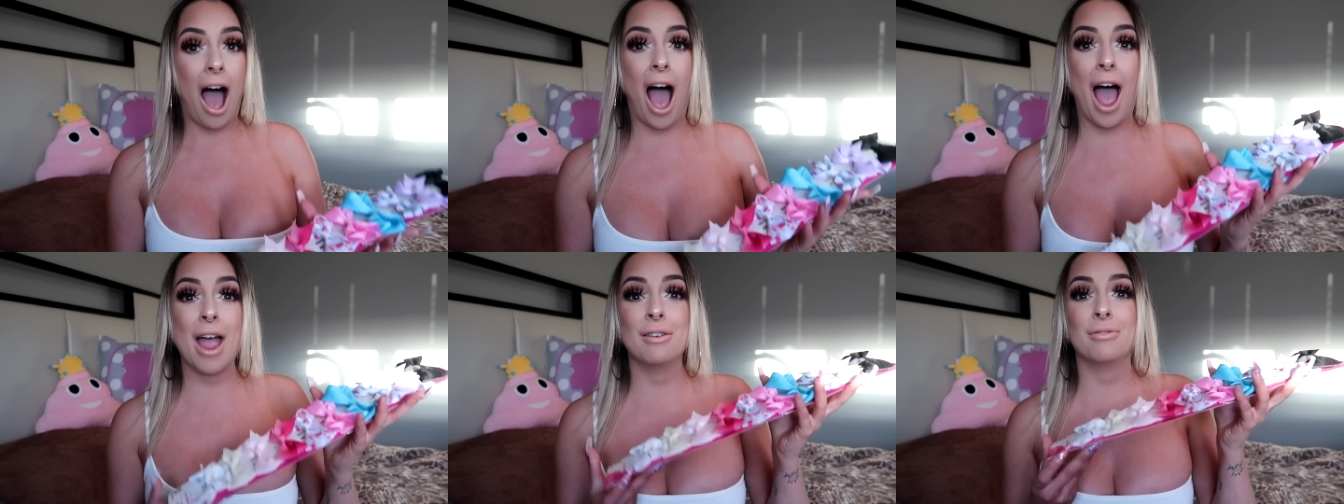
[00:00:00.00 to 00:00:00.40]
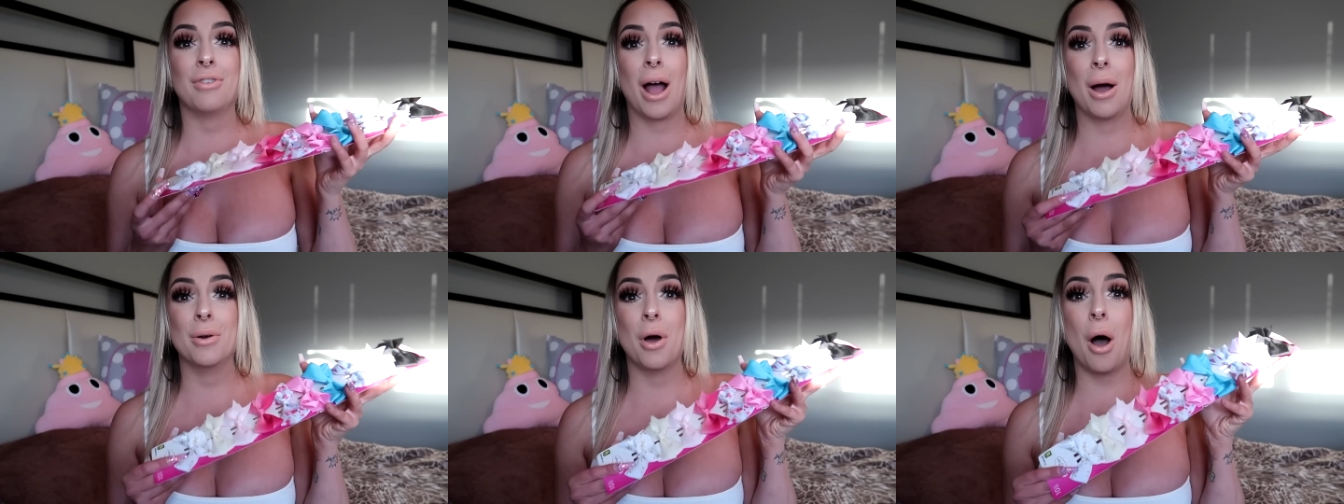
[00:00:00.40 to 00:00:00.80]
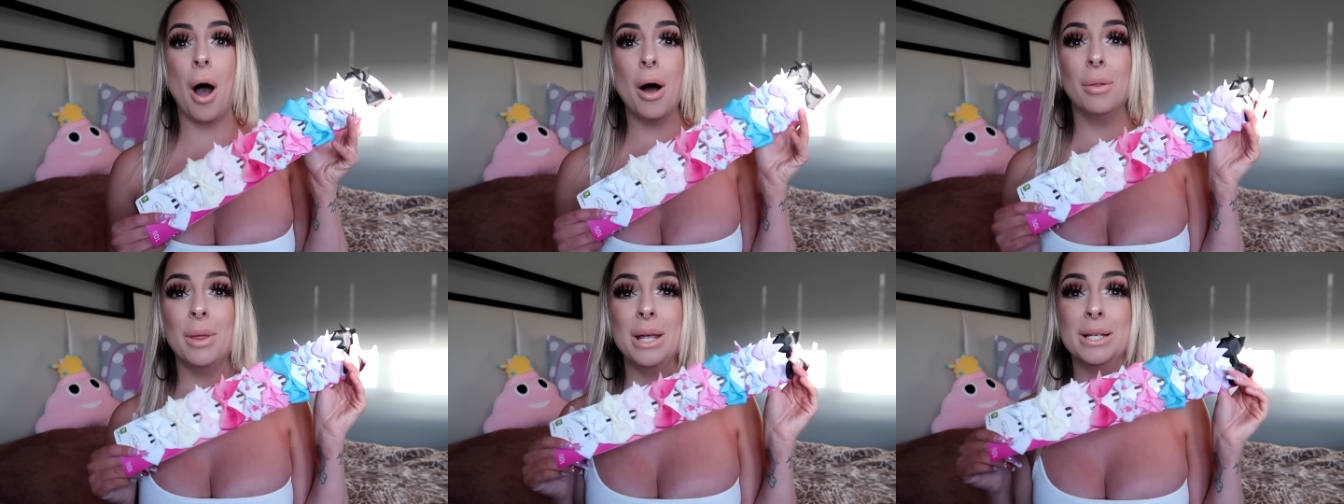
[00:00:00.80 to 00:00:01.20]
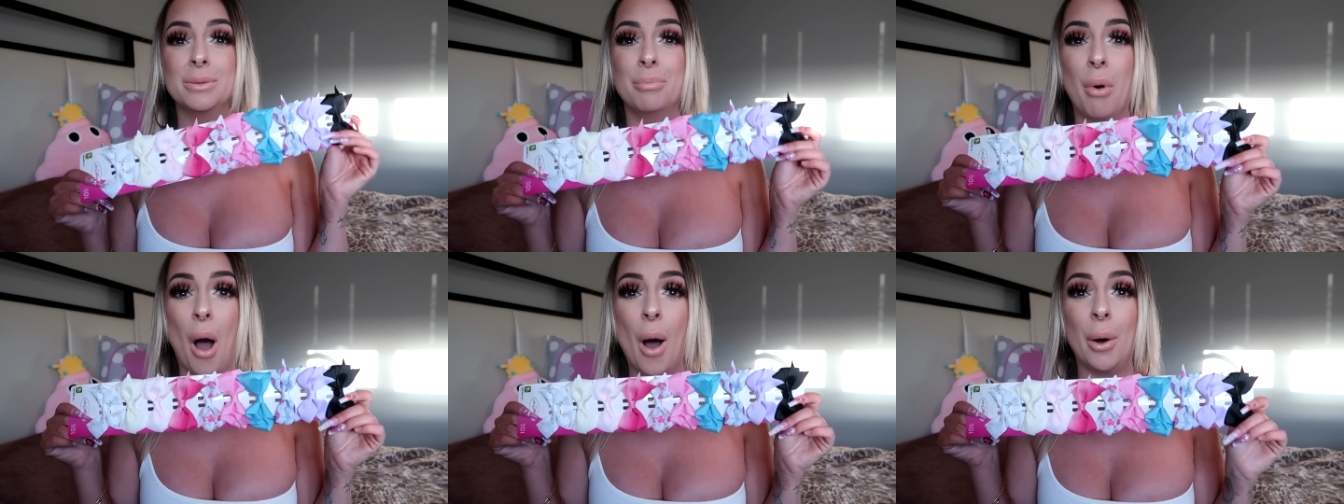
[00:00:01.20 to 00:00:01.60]
I found
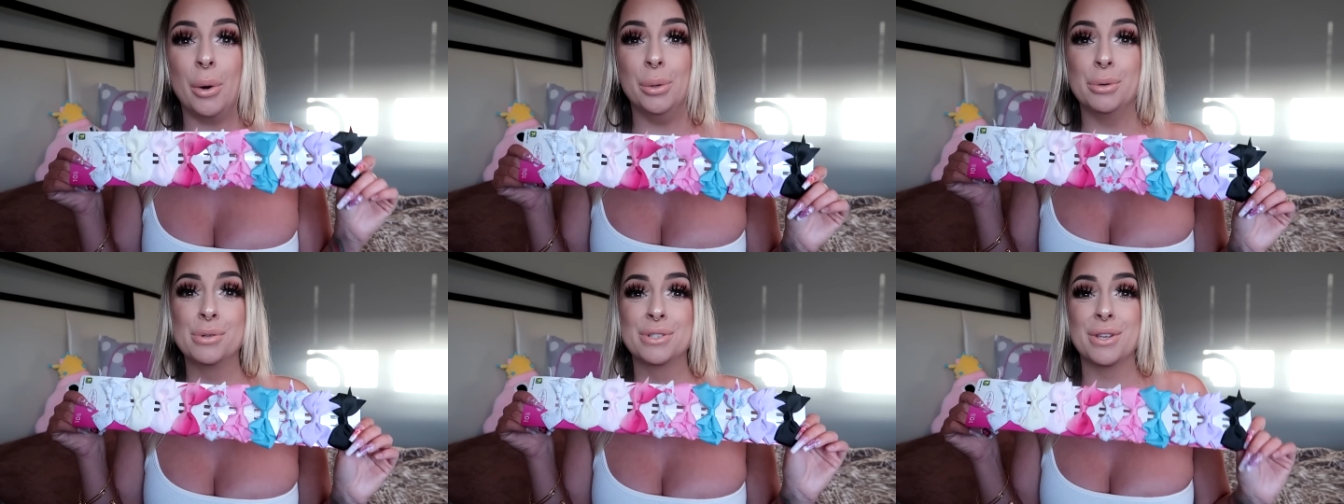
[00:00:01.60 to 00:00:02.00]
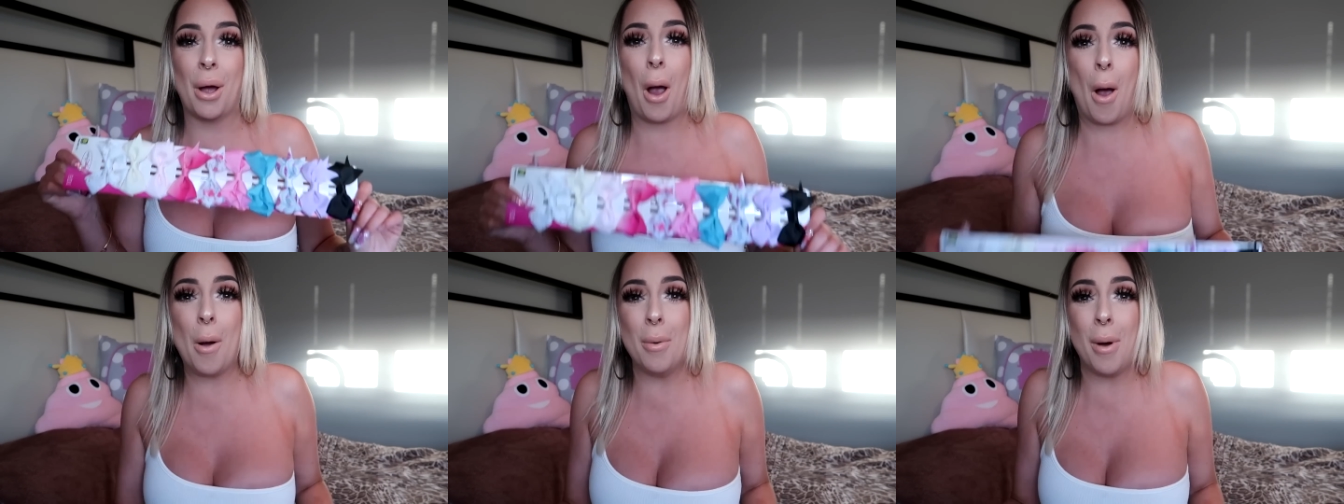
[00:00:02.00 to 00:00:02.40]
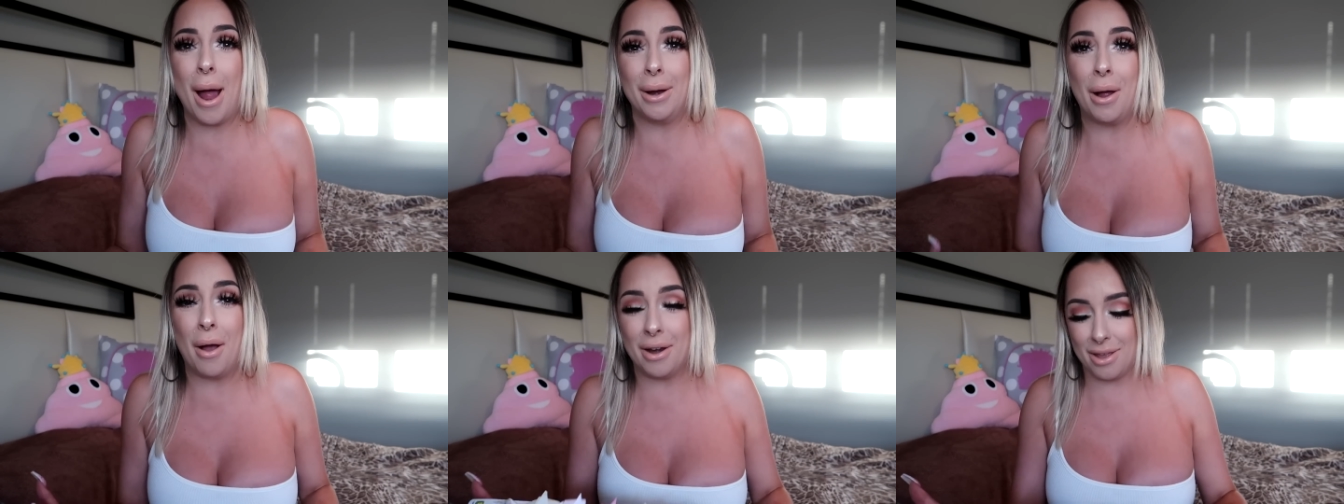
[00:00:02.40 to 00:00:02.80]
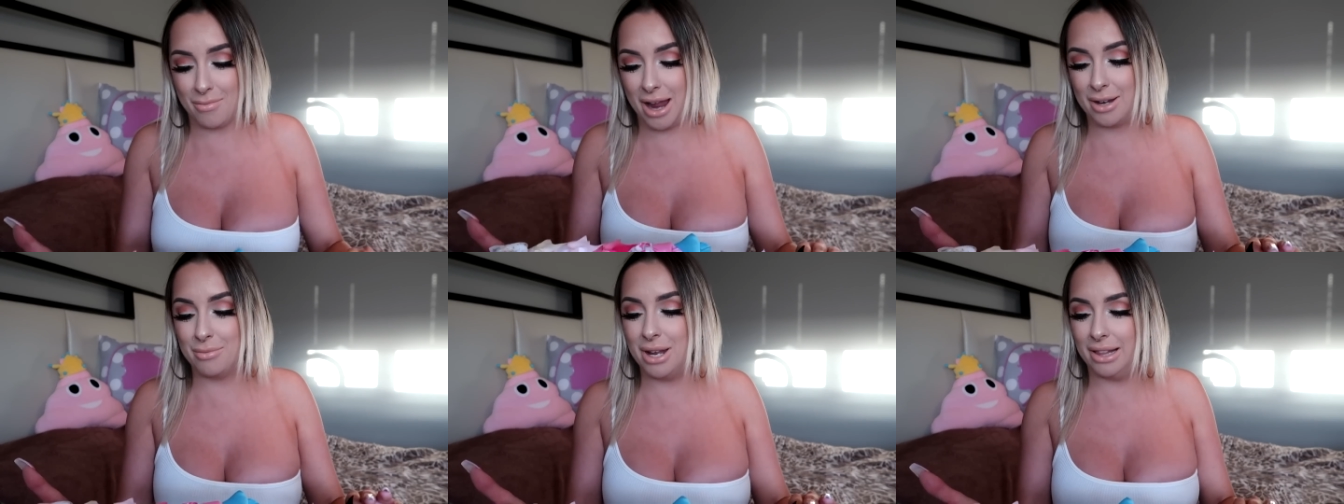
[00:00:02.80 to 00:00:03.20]
all these bows. Oh my god, it
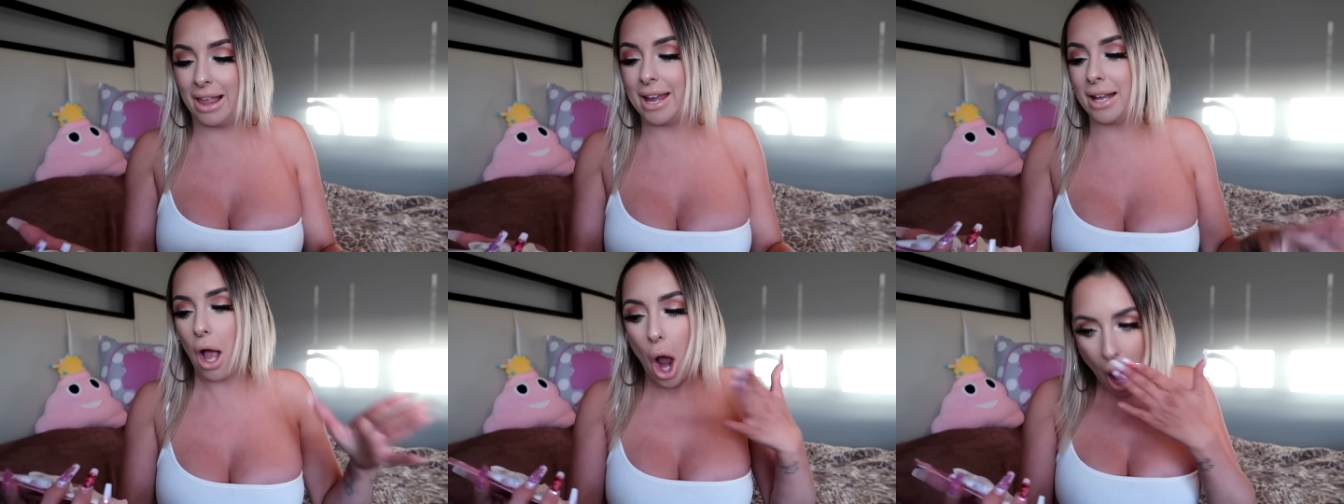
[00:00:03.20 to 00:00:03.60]
made me like